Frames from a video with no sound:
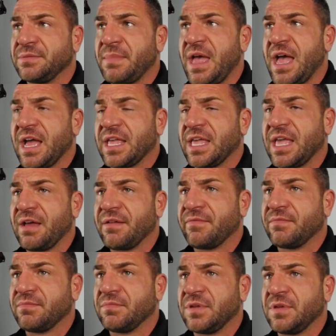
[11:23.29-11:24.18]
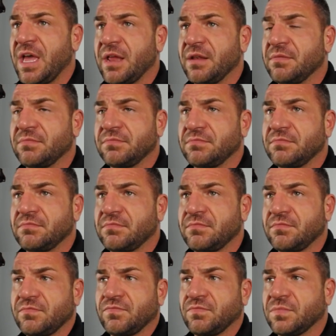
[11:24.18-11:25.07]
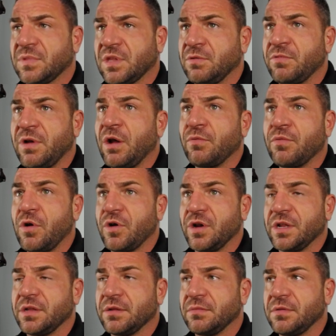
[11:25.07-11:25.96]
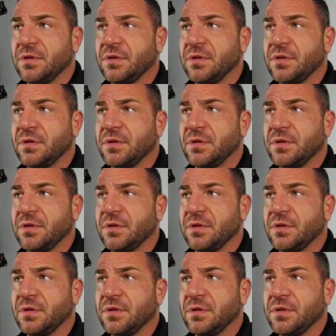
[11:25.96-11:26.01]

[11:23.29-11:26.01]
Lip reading: Matt get railroaded.